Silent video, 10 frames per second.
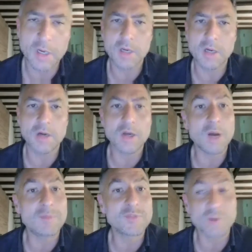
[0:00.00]

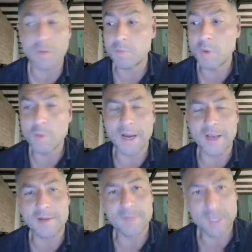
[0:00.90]
comes from
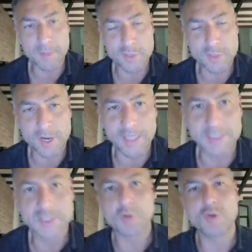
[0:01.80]
mobile in emerging
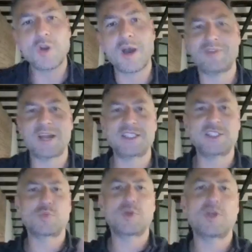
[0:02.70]
markets, so you have like
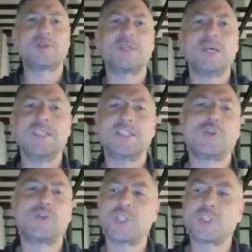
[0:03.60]
these weird
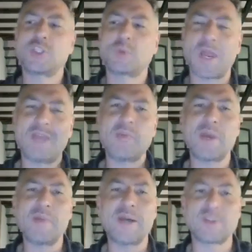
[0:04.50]
situations where everybody
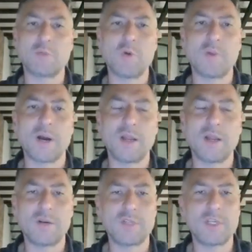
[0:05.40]
buys on mobile
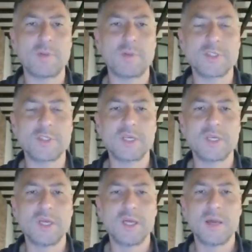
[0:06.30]
on e-commerce,
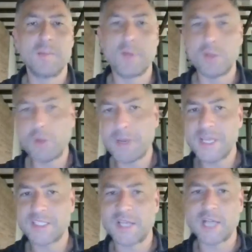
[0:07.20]
but nobody
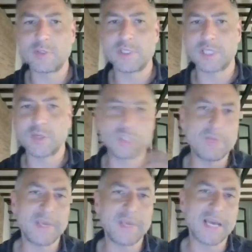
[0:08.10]
has an address, and you see
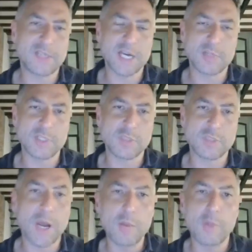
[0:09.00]
being asked an address.
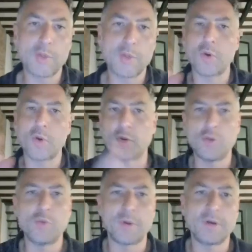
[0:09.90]
While when you order an
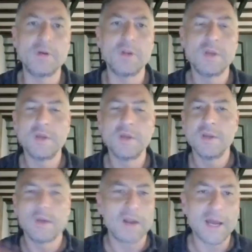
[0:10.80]
Uber,
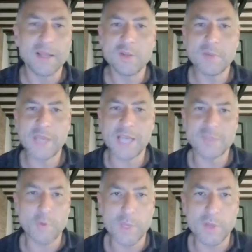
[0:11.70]
right, nobody
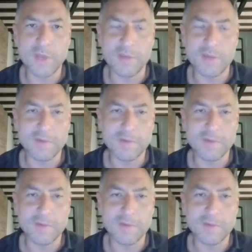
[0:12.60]
asks for where you live,